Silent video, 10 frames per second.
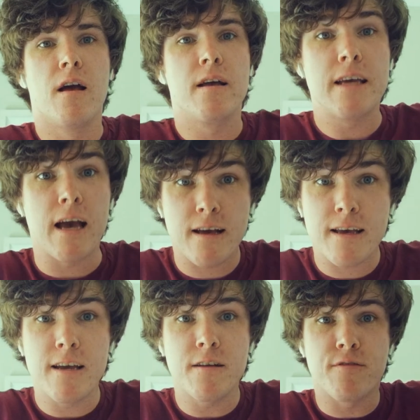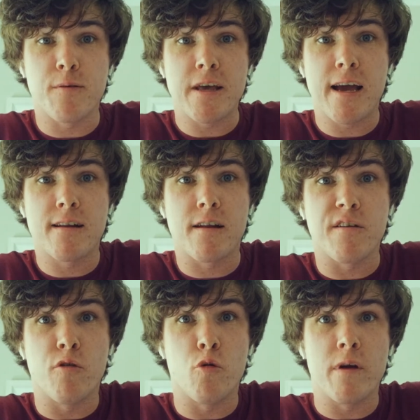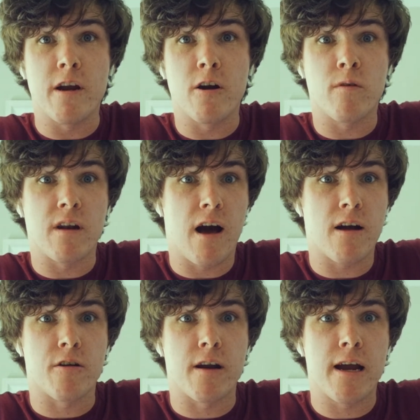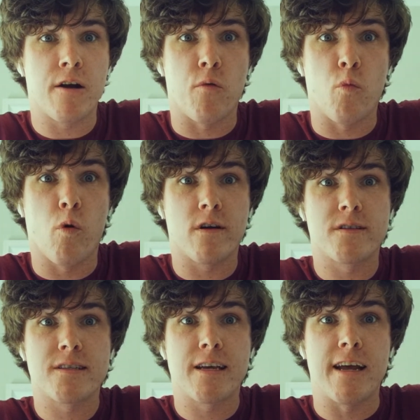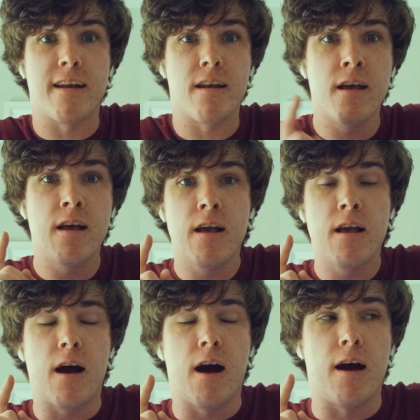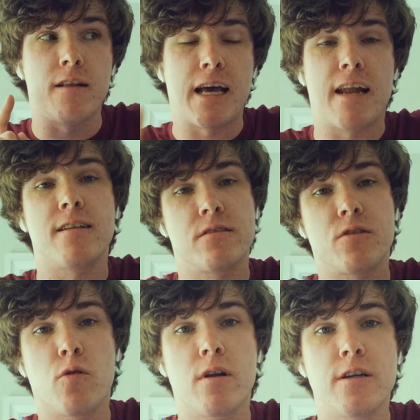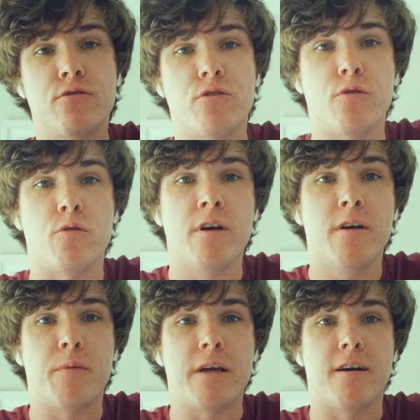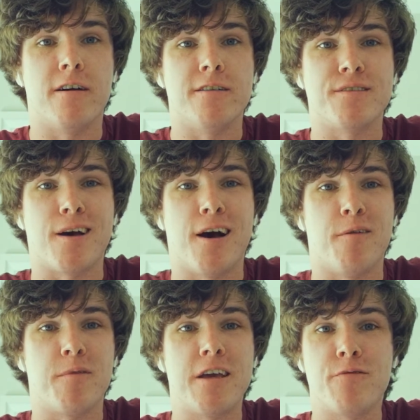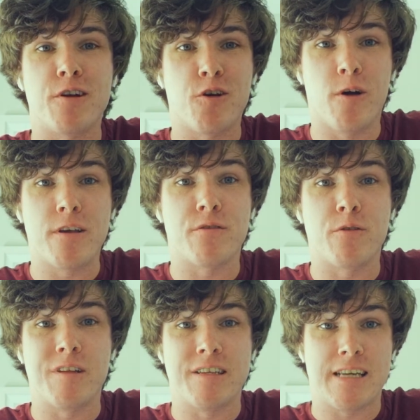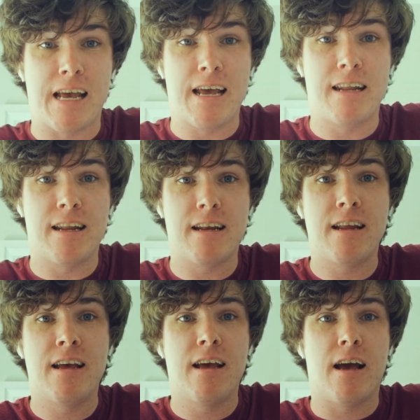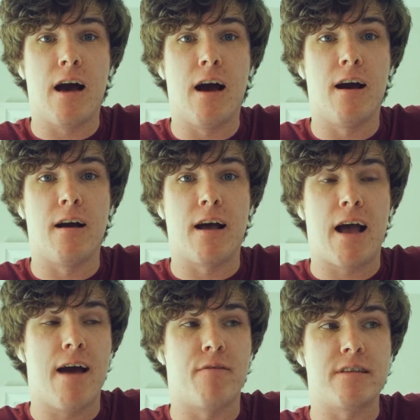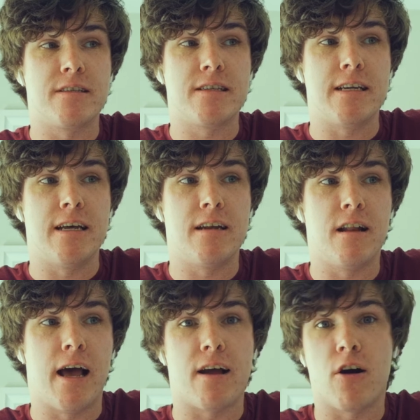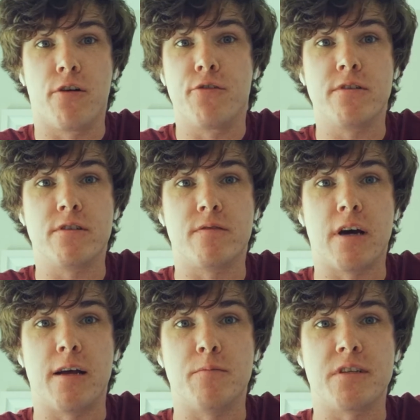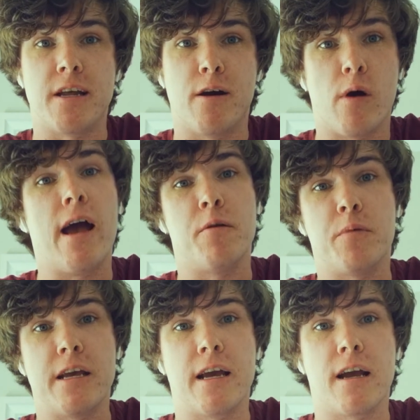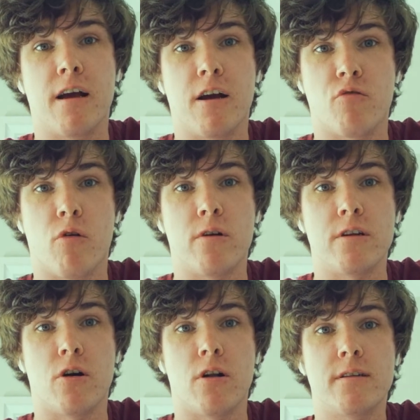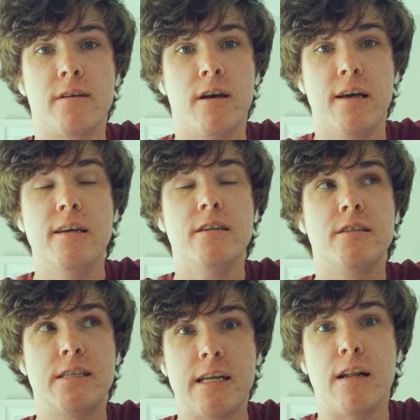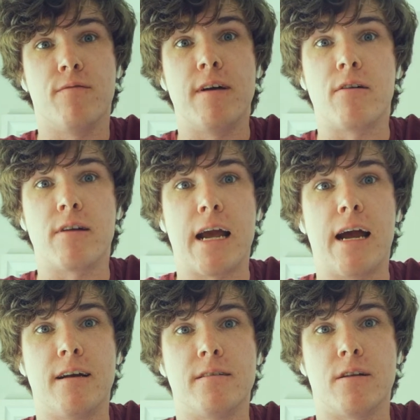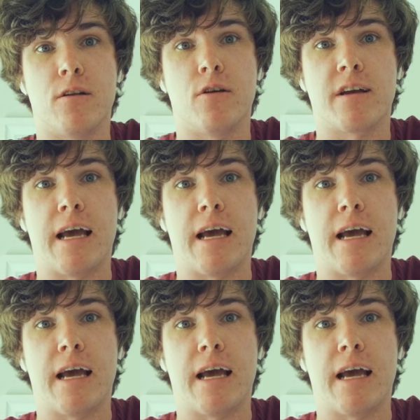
Yeah, Cian from the editing room here with longer hair and worse skin. Uh, that is totally true because um, even going through this to edit it, uh, having seen it like hundreds of times now and being a grown adult, still very hard to look